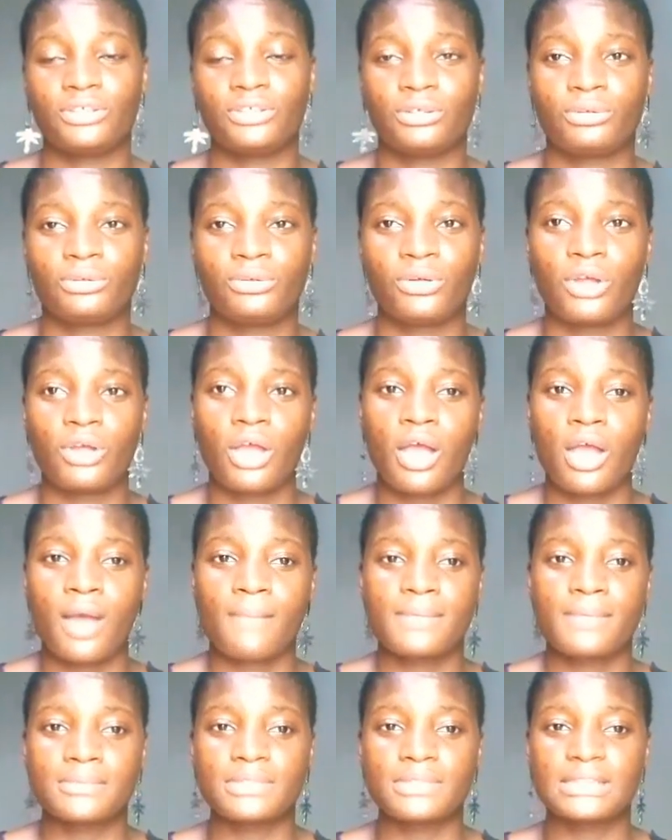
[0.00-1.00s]
No,
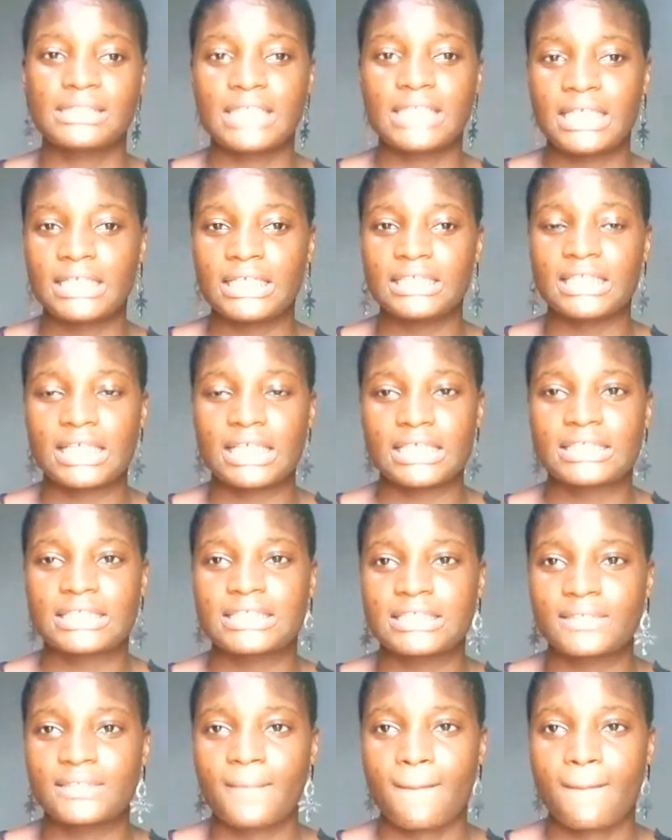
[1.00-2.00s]
but I'm just saying
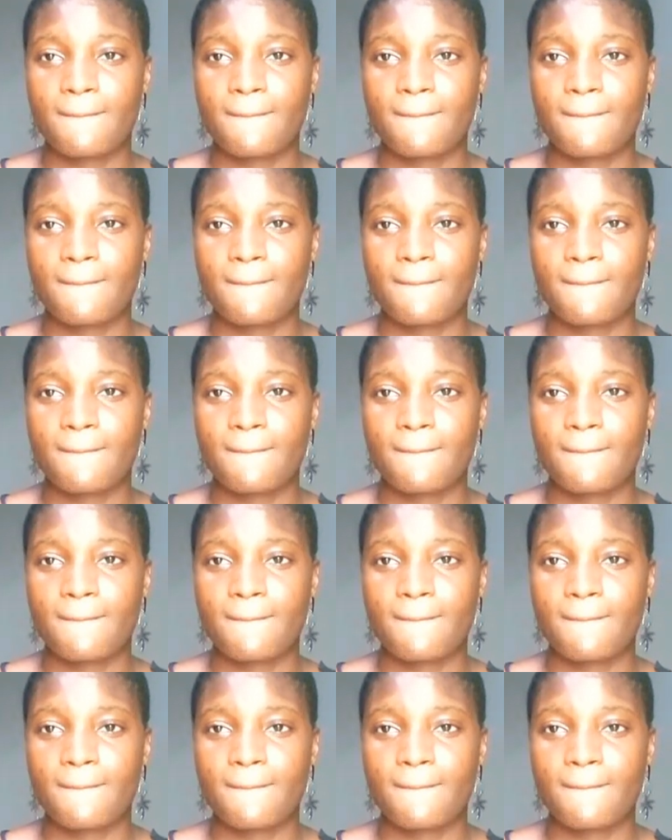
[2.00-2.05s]
this.